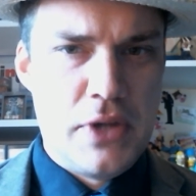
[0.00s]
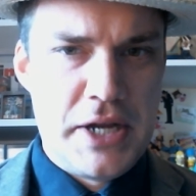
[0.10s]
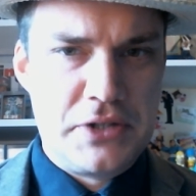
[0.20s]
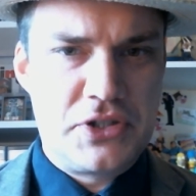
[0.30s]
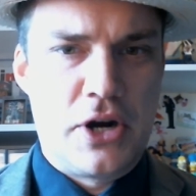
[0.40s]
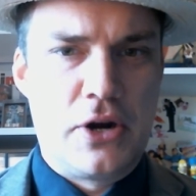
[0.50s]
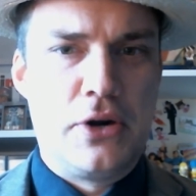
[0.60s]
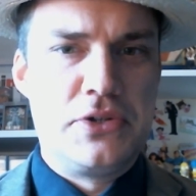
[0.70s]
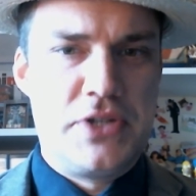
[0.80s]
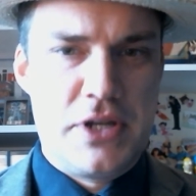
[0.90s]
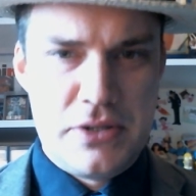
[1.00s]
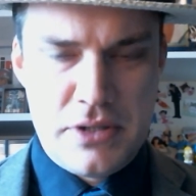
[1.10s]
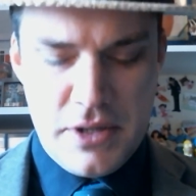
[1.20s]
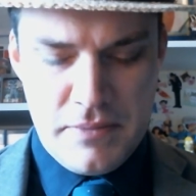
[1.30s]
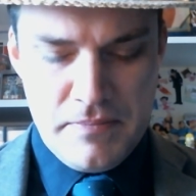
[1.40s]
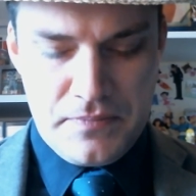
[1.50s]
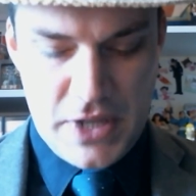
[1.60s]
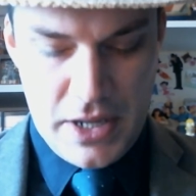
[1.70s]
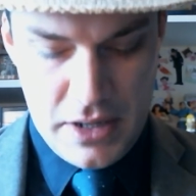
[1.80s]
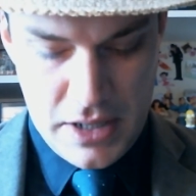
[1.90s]
who likes cards, and
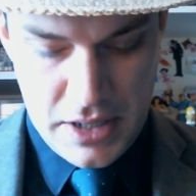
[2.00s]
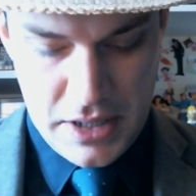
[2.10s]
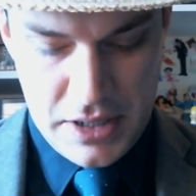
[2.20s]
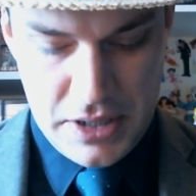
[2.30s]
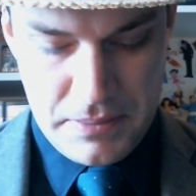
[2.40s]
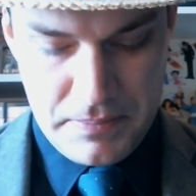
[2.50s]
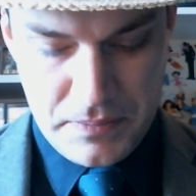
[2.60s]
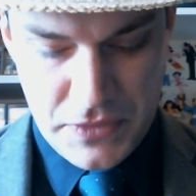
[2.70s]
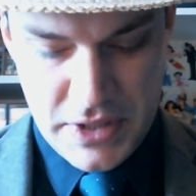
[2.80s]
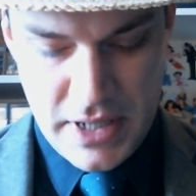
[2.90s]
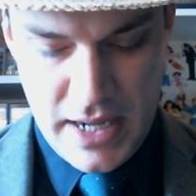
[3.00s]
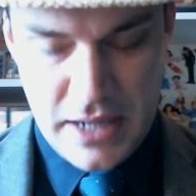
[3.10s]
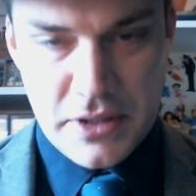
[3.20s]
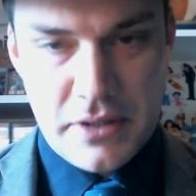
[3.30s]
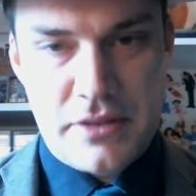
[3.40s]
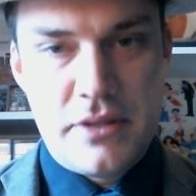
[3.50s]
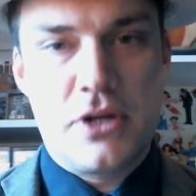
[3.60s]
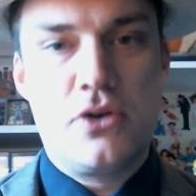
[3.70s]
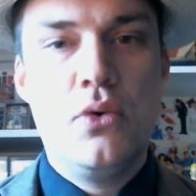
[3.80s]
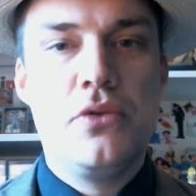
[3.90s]

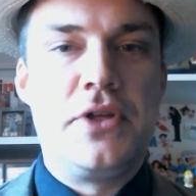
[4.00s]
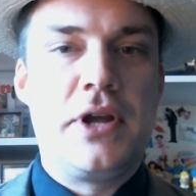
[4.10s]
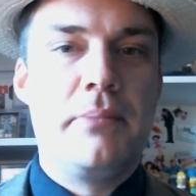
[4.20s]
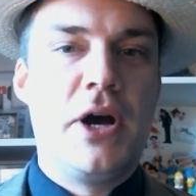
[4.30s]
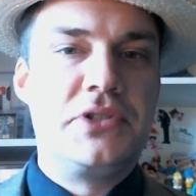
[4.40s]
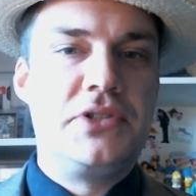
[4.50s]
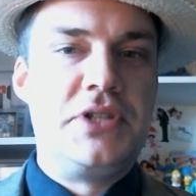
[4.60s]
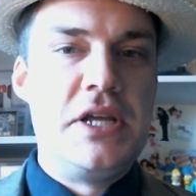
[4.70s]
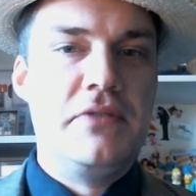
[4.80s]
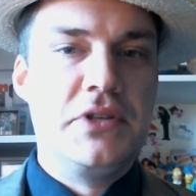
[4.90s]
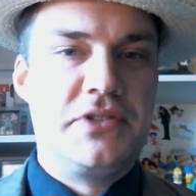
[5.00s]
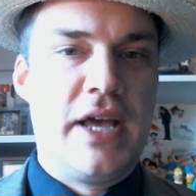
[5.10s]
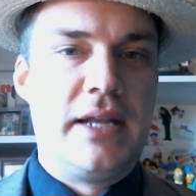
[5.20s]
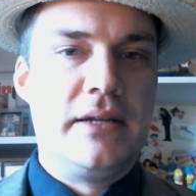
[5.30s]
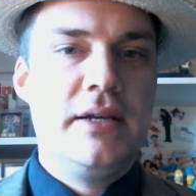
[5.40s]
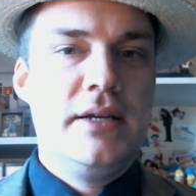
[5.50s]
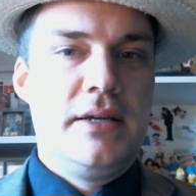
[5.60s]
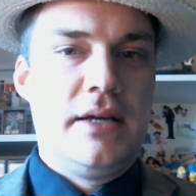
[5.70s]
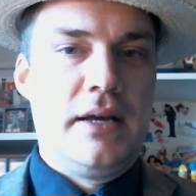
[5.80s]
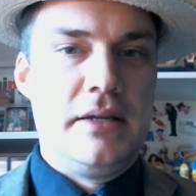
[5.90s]
the cool thing about Steve is that
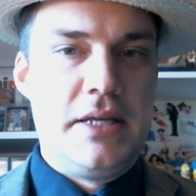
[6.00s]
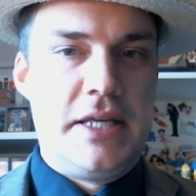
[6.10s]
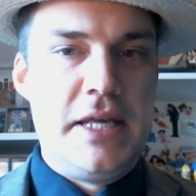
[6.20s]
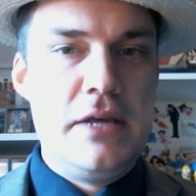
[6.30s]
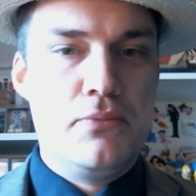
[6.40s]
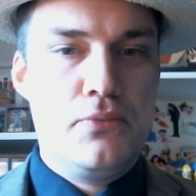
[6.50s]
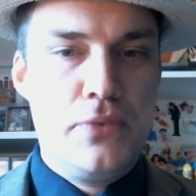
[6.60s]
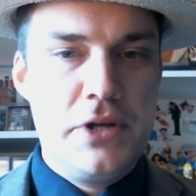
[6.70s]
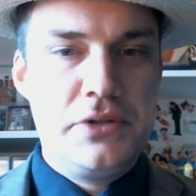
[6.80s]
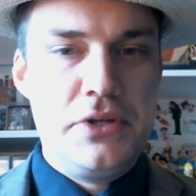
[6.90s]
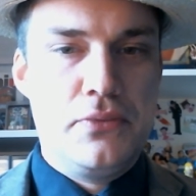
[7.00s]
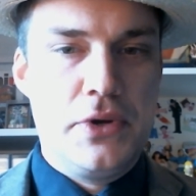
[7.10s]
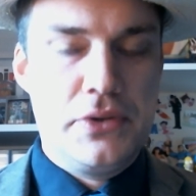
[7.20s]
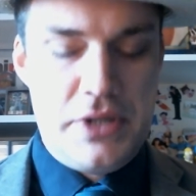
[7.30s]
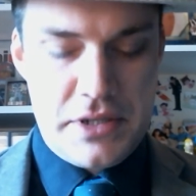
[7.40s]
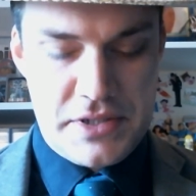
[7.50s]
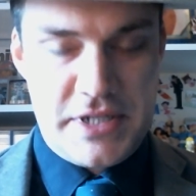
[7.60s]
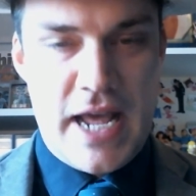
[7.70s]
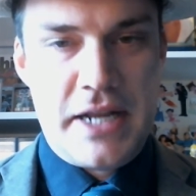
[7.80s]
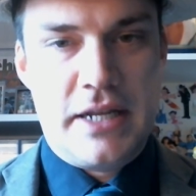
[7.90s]
he really is
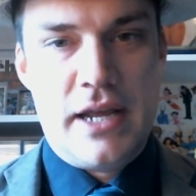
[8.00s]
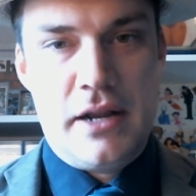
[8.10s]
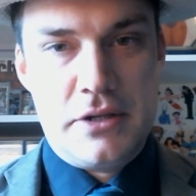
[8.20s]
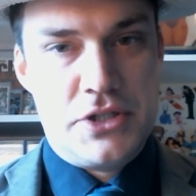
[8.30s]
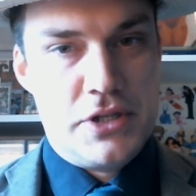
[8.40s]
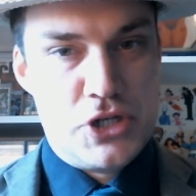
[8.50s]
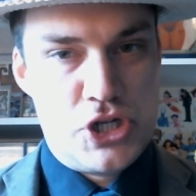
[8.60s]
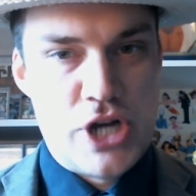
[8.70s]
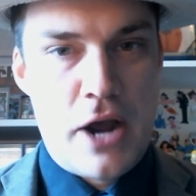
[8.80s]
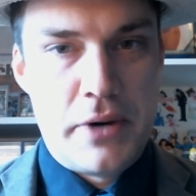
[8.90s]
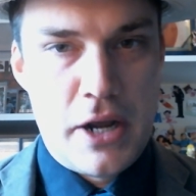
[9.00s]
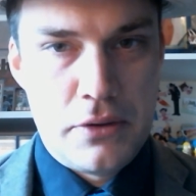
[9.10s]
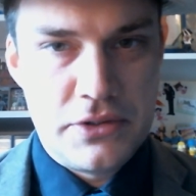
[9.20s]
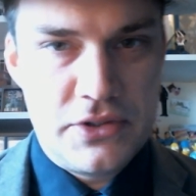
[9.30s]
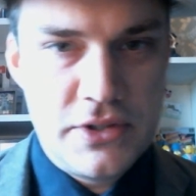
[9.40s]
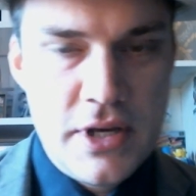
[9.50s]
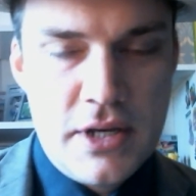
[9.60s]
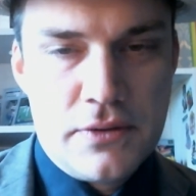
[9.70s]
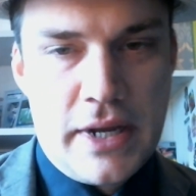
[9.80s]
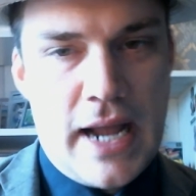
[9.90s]
dedicated to the shout outs.
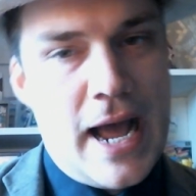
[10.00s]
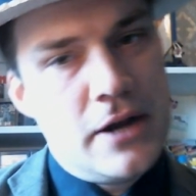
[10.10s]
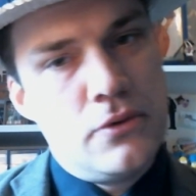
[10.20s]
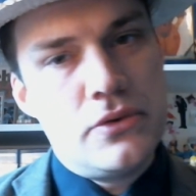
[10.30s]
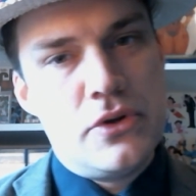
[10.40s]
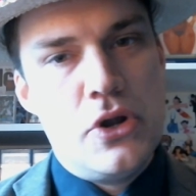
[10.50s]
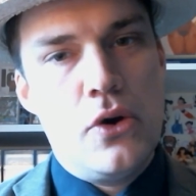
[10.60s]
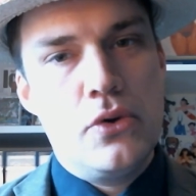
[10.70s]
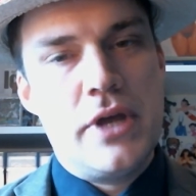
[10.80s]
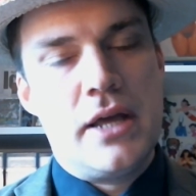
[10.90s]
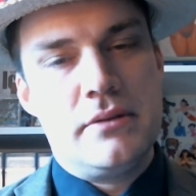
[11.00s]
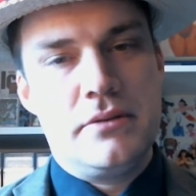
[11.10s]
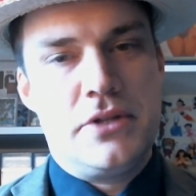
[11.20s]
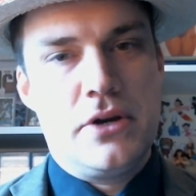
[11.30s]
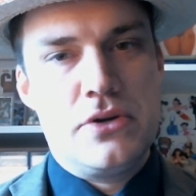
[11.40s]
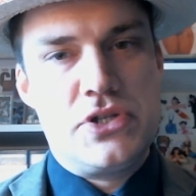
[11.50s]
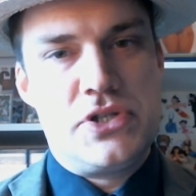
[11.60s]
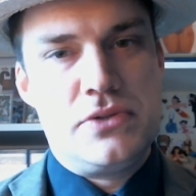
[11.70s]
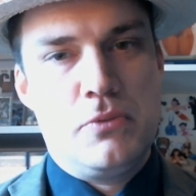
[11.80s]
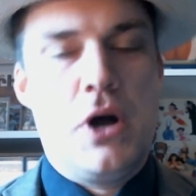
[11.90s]
Like, I don't know that
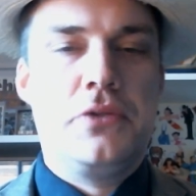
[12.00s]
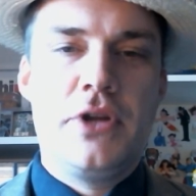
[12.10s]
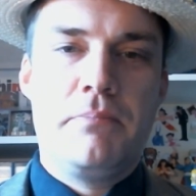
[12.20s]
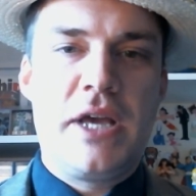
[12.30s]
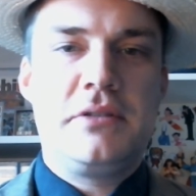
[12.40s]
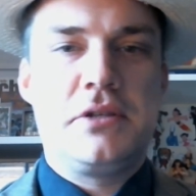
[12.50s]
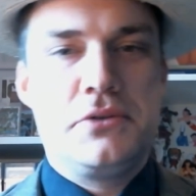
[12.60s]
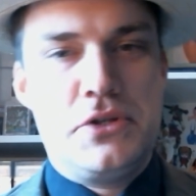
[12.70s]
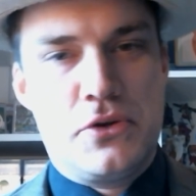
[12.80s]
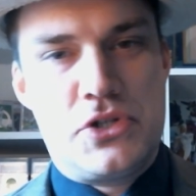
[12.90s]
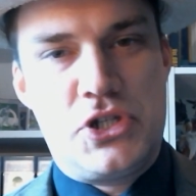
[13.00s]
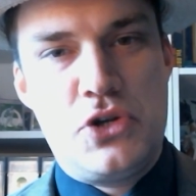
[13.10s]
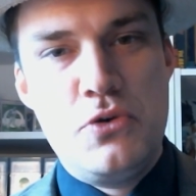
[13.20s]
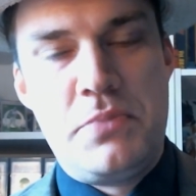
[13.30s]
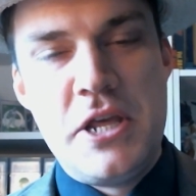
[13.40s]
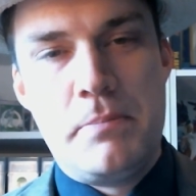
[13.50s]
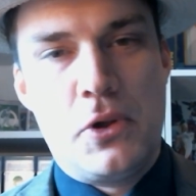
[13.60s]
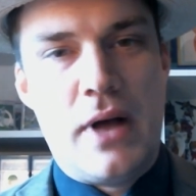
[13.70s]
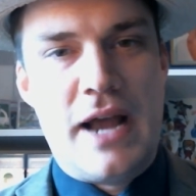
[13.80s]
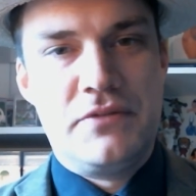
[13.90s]
there's, well, basically there's two
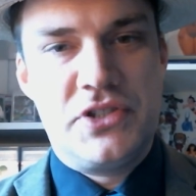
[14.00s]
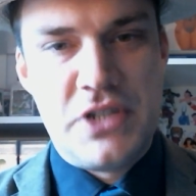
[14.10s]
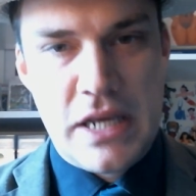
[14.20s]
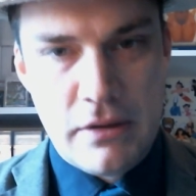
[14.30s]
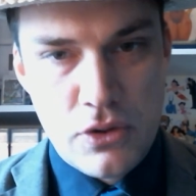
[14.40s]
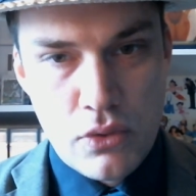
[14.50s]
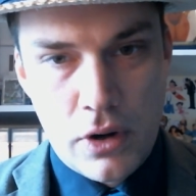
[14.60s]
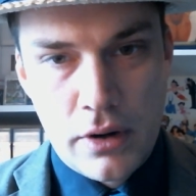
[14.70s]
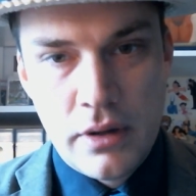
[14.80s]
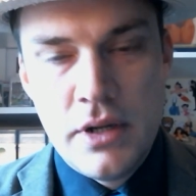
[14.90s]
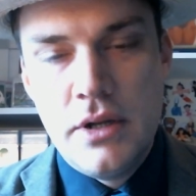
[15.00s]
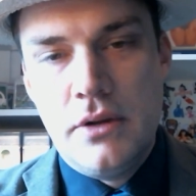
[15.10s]
people I've seen who are